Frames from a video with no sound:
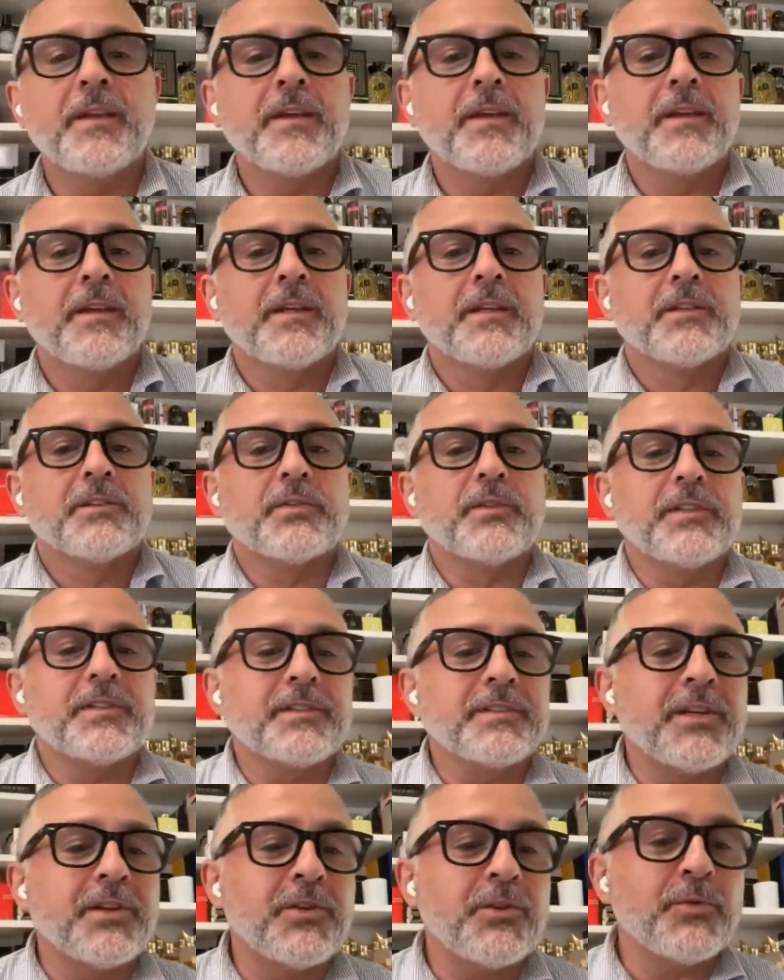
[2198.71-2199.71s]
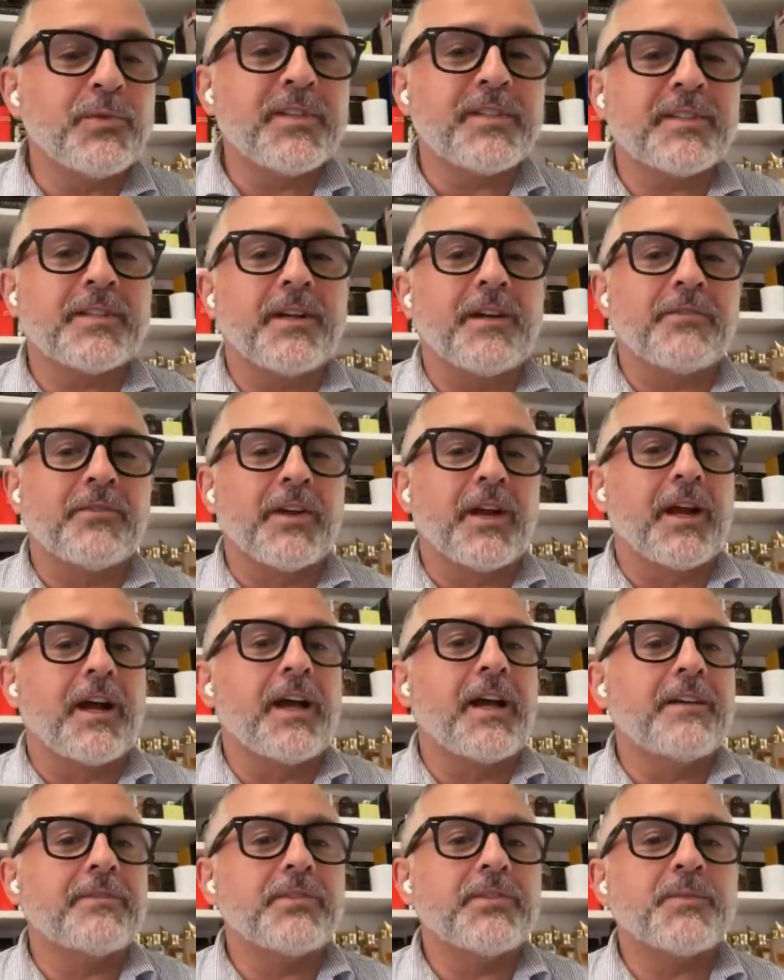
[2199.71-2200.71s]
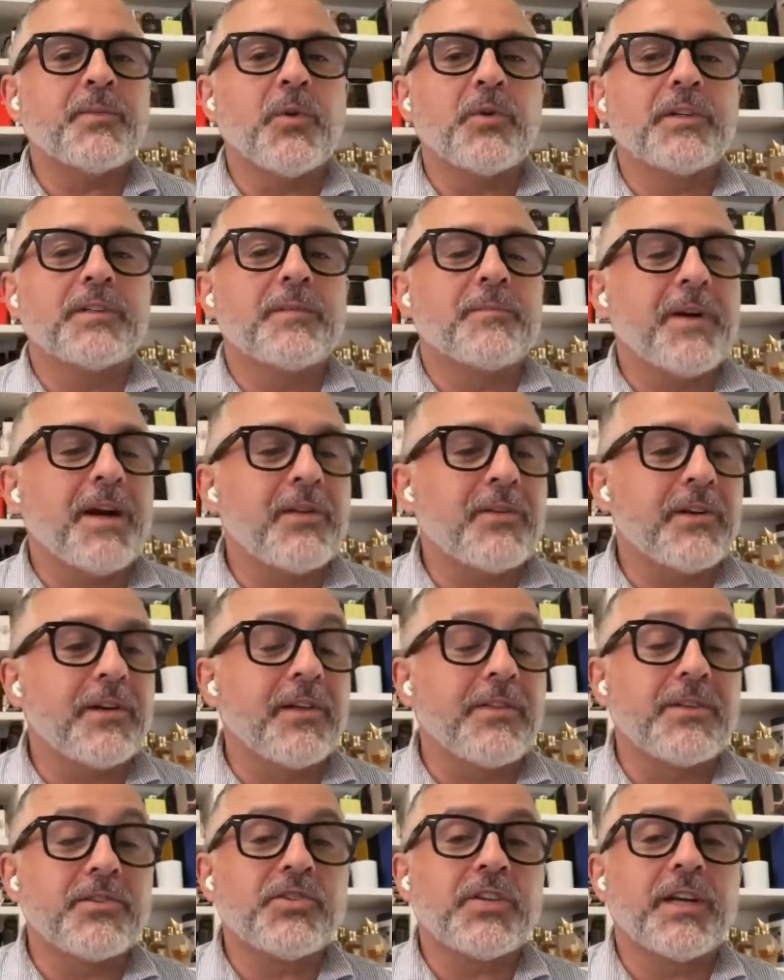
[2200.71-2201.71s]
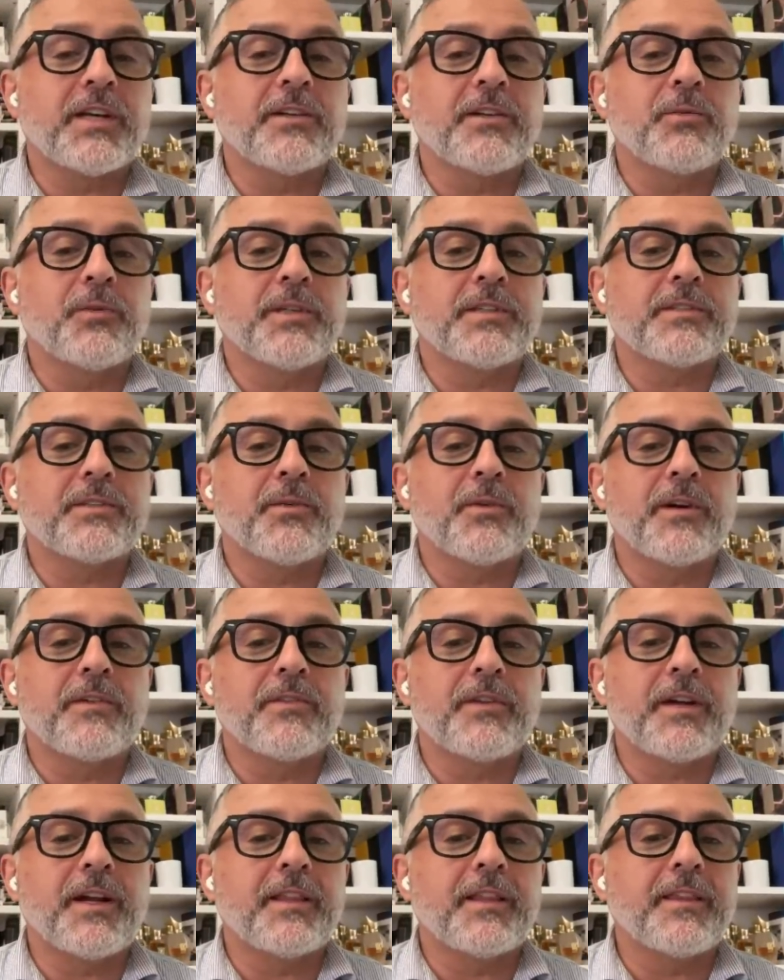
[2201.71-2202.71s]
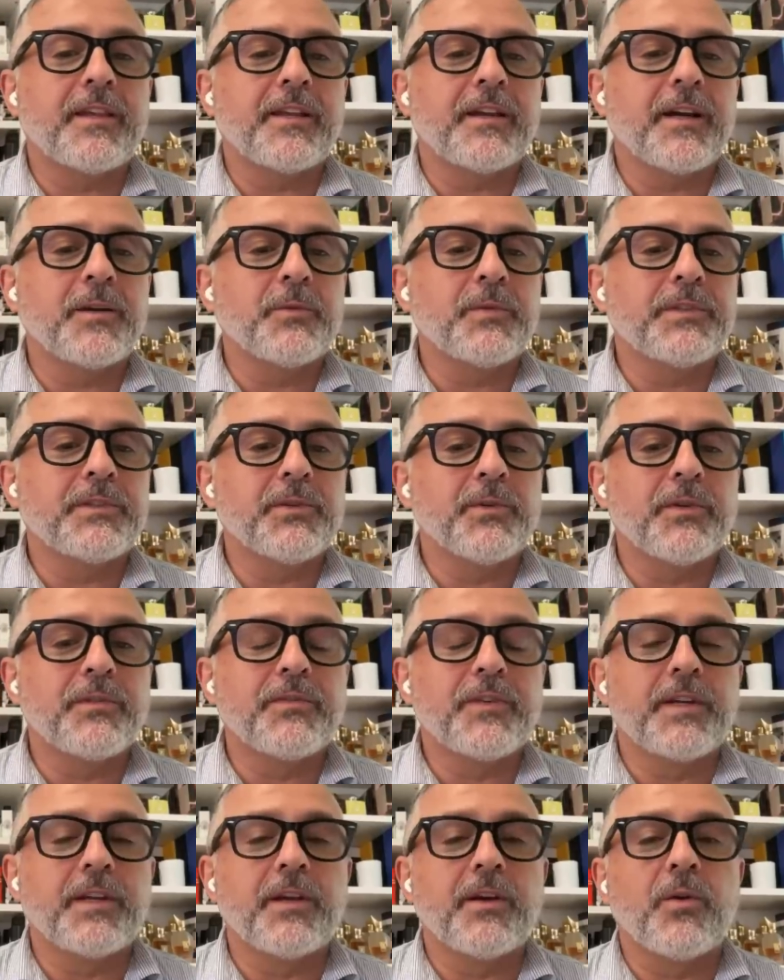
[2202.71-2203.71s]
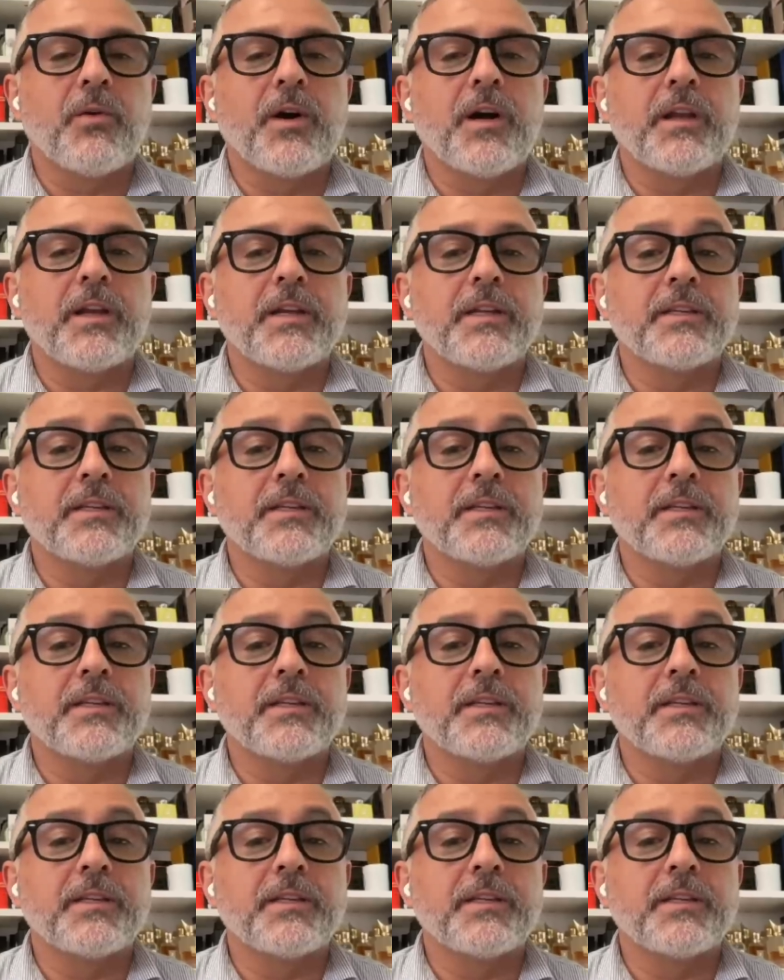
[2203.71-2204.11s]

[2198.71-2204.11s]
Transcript: So this is a new discovery. I haven't spoken about it on the channel whatsoever. I think I will do a video on it.